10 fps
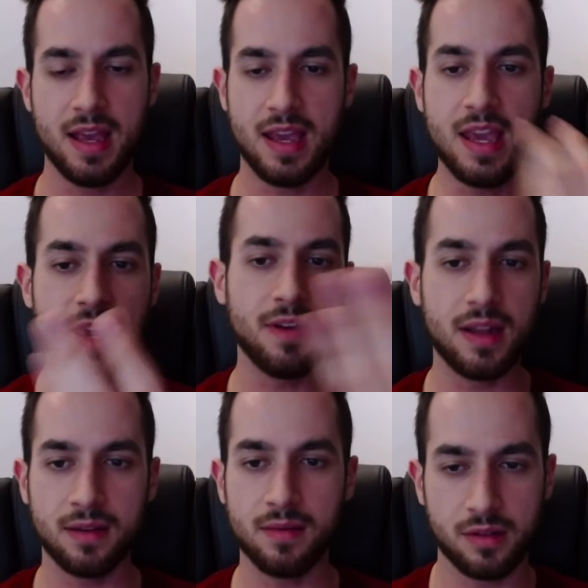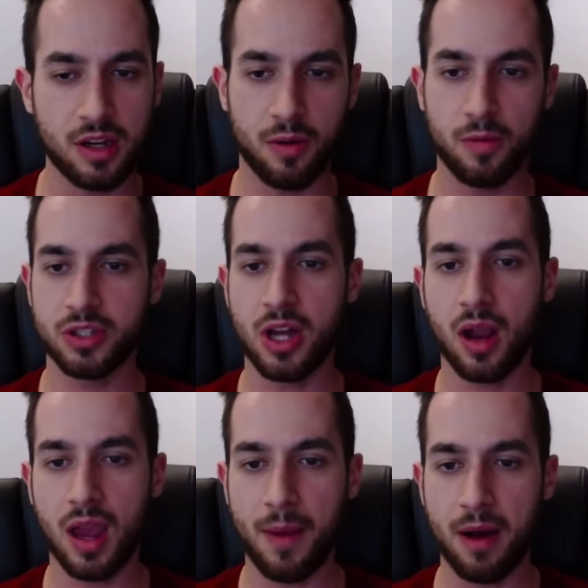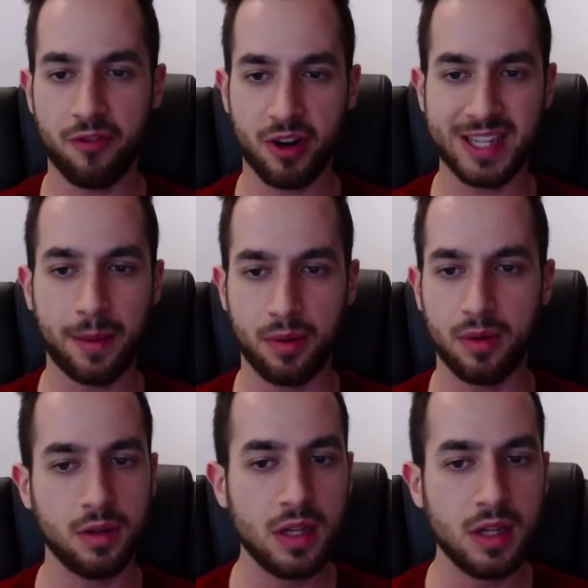even, we're talking about, for example,